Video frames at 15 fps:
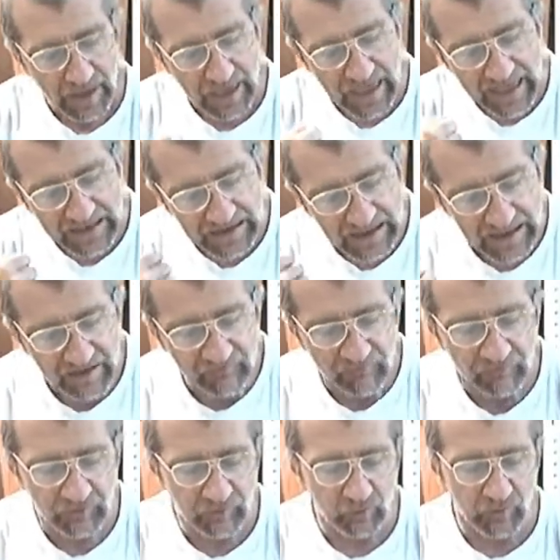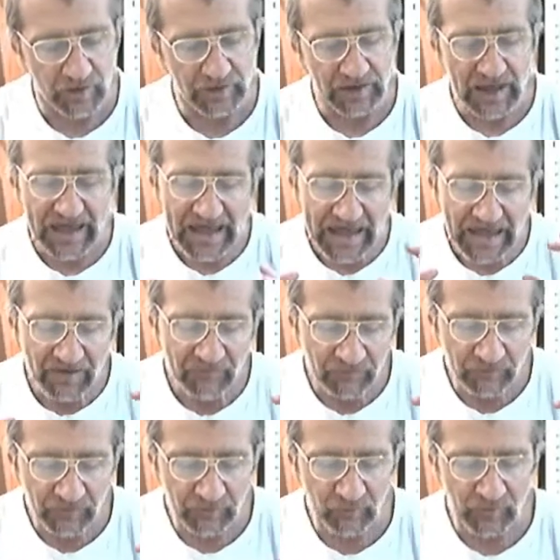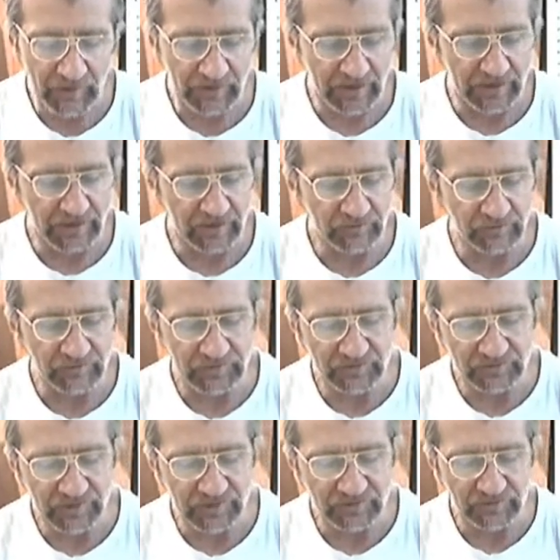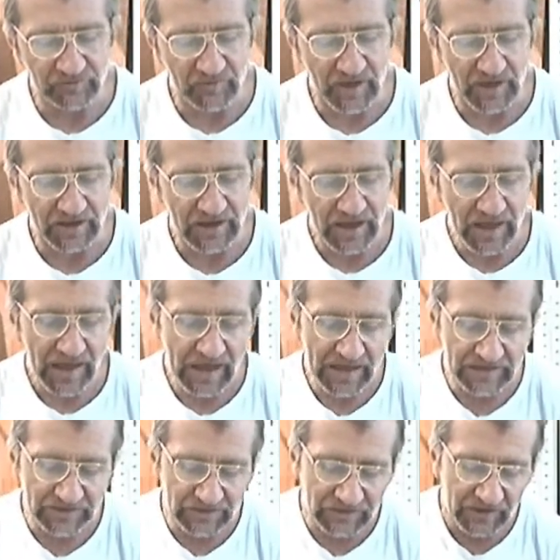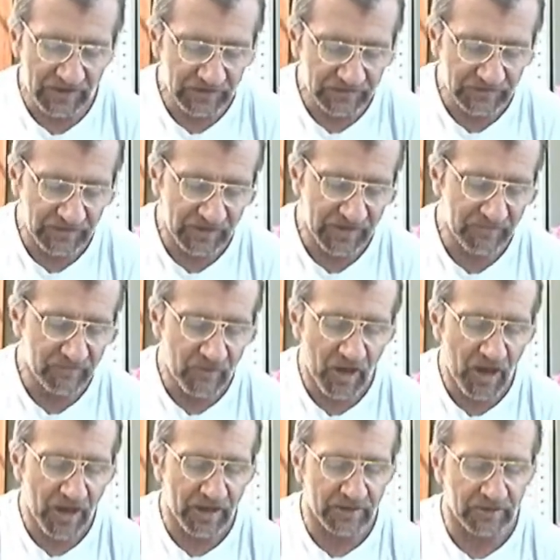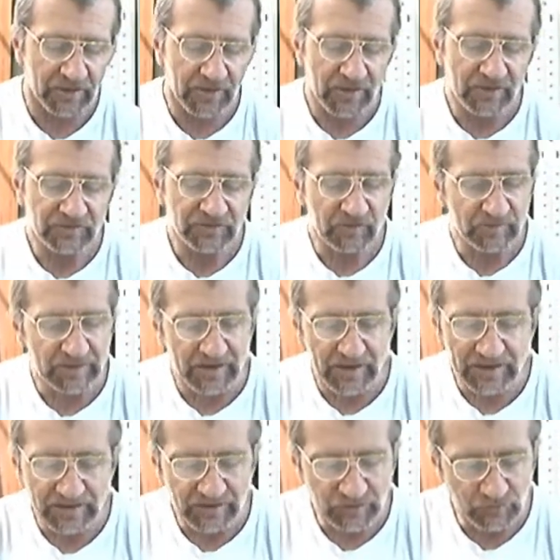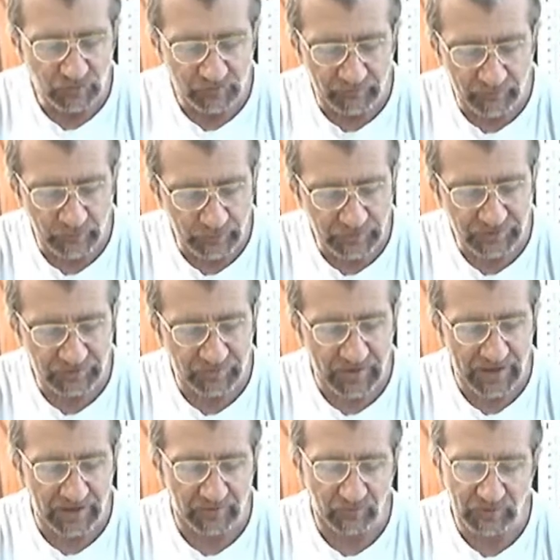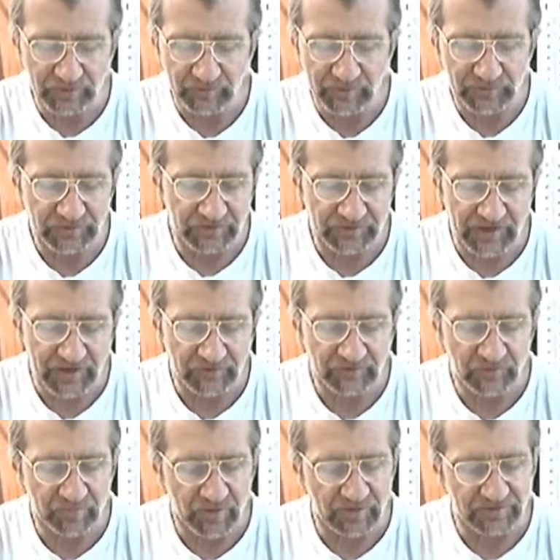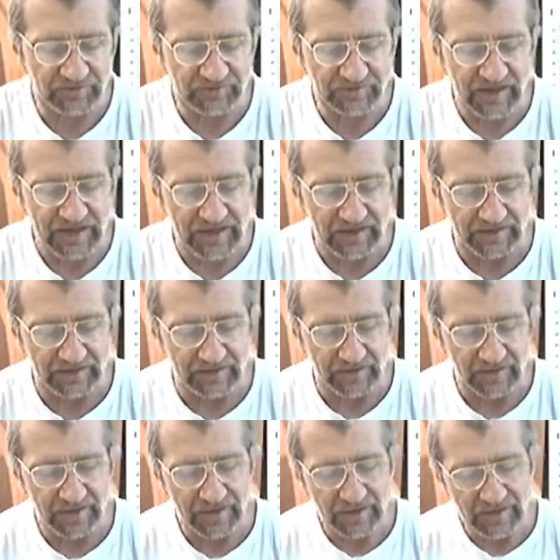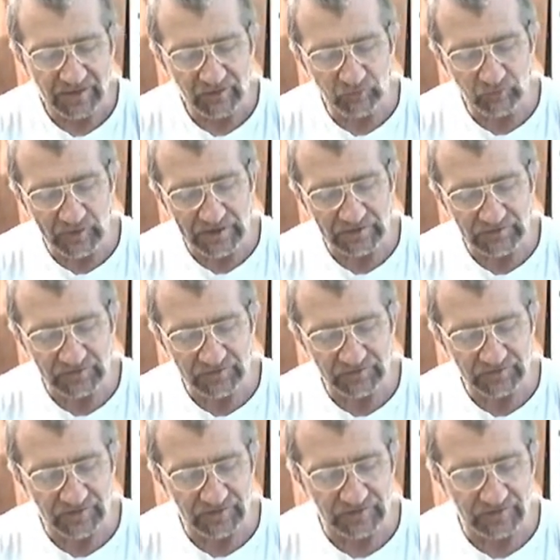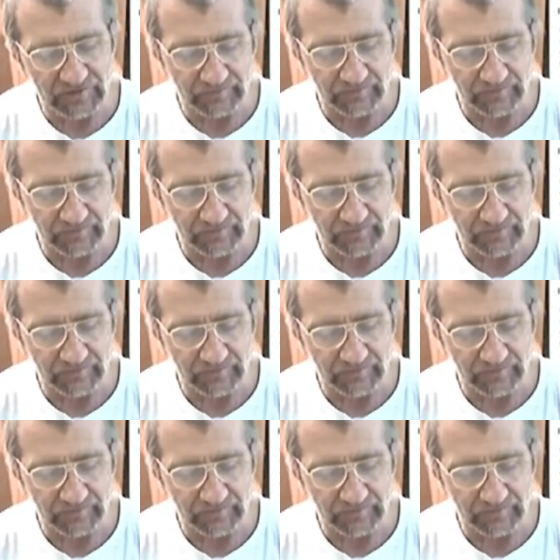And everyone that hears these sayings of mine and does them not, shall be likened unto a foolish man, which built his house upon sand, and the rains descended,